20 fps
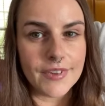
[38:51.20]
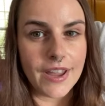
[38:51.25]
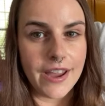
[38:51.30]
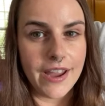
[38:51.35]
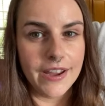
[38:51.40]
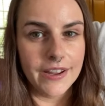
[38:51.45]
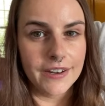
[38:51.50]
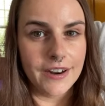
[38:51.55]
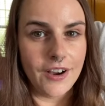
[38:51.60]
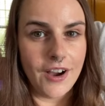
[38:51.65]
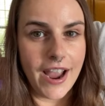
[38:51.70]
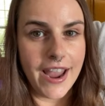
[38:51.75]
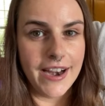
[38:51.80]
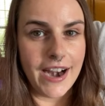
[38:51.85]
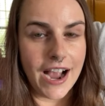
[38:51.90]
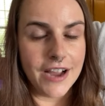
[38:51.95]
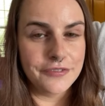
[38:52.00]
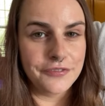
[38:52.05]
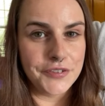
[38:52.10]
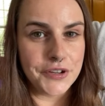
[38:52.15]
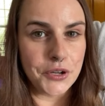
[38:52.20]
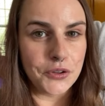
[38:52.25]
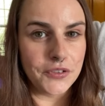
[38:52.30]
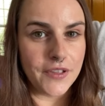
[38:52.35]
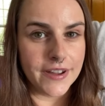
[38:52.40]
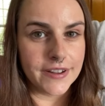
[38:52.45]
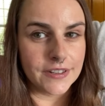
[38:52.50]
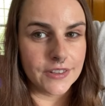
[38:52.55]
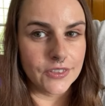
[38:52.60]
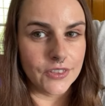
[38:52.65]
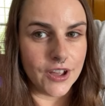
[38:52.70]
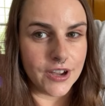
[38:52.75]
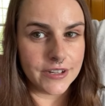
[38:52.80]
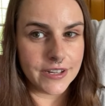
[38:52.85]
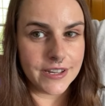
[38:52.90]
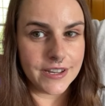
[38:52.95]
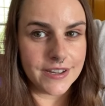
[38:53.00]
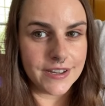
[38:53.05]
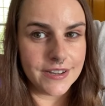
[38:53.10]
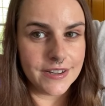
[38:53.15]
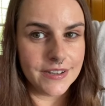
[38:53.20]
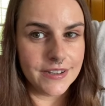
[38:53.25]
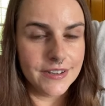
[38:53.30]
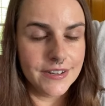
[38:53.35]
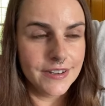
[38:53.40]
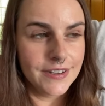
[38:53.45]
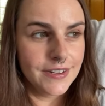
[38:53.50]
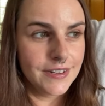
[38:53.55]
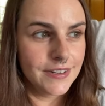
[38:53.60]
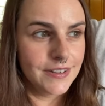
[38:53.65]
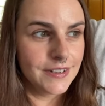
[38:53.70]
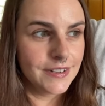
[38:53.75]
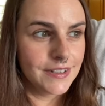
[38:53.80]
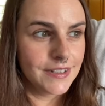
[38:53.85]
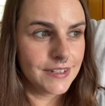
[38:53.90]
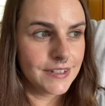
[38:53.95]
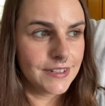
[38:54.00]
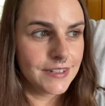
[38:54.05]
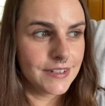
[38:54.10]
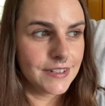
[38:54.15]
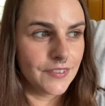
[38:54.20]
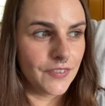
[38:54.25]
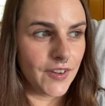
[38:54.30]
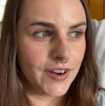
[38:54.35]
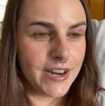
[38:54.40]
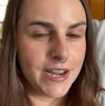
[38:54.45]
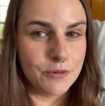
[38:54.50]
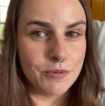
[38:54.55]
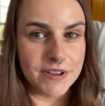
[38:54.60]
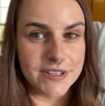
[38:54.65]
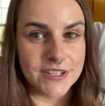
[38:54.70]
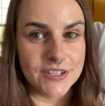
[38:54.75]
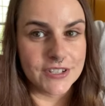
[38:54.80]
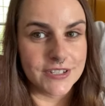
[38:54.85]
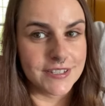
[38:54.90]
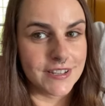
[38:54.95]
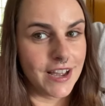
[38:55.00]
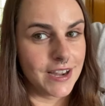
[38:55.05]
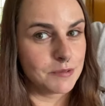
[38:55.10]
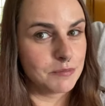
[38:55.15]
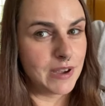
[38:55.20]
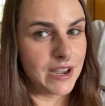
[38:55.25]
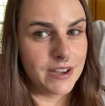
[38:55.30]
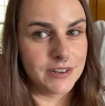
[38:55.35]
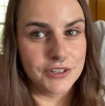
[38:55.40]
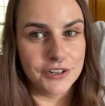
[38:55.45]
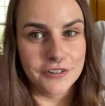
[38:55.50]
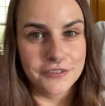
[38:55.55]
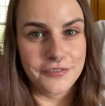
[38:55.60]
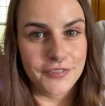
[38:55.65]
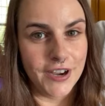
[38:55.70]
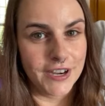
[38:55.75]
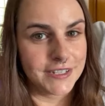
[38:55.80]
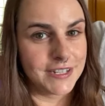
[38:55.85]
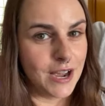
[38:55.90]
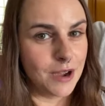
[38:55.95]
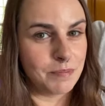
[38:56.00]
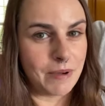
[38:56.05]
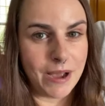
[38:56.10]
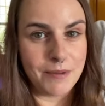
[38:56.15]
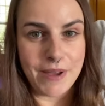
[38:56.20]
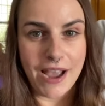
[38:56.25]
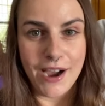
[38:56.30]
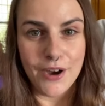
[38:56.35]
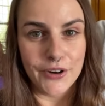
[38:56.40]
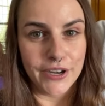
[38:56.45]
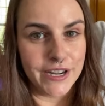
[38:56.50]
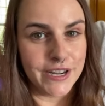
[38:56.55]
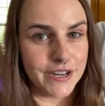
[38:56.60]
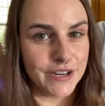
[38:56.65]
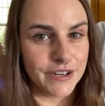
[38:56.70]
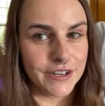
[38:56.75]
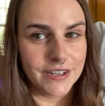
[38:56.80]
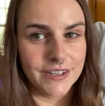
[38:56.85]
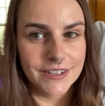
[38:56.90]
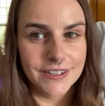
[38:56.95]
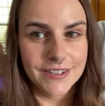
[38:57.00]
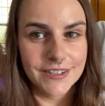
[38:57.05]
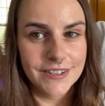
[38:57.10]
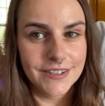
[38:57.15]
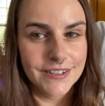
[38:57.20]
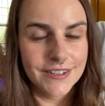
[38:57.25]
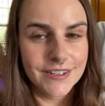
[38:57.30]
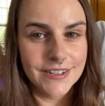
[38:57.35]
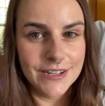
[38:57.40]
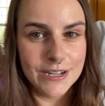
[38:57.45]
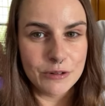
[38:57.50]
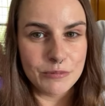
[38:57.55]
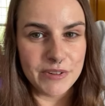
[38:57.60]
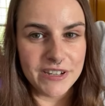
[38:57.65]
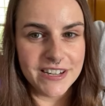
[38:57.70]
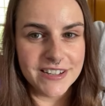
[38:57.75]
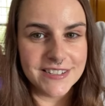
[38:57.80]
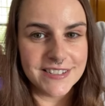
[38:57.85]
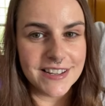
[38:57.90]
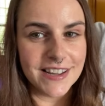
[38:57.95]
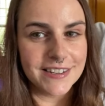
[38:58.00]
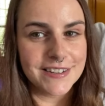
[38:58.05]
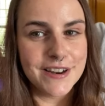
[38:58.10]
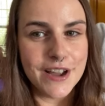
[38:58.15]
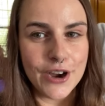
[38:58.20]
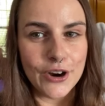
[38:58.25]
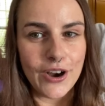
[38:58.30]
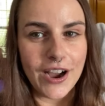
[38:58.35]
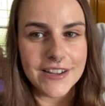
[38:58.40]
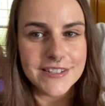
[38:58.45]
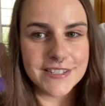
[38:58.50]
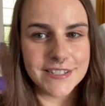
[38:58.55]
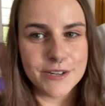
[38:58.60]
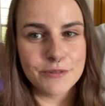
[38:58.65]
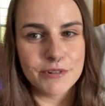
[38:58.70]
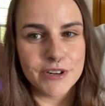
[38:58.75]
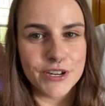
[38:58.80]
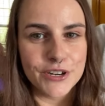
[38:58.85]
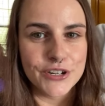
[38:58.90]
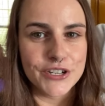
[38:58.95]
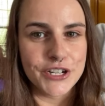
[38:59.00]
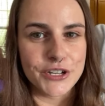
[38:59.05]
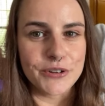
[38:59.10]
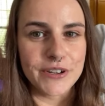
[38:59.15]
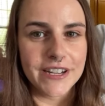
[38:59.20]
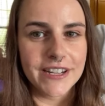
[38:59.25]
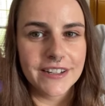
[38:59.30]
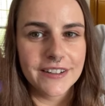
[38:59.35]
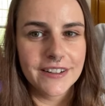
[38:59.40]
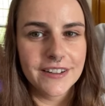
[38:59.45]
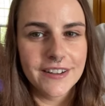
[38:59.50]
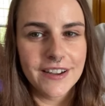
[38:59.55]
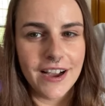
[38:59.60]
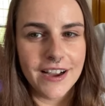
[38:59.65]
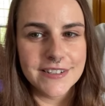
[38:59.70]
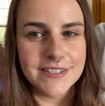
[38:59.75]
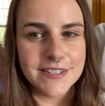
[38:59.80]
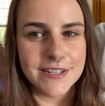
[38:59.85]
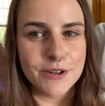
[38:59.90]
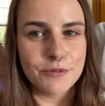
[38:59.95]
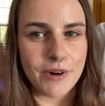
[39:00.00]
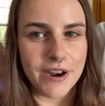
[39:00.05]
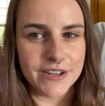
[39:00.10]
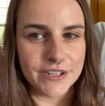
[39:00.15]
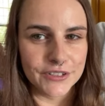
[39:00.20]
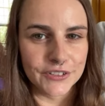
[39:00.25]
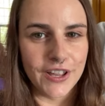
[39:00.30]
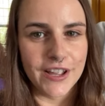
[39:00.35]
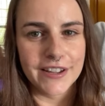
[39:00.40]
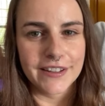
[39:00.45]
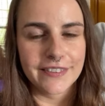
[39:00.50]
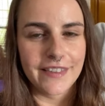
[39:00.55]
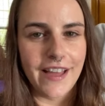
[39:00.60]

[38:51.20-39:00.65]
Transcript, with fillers: and and I feel like lucky that he wasn't just like, man, you're fucked up. I'm out of here. But he's like, no, I see what you're doing. I see why you're like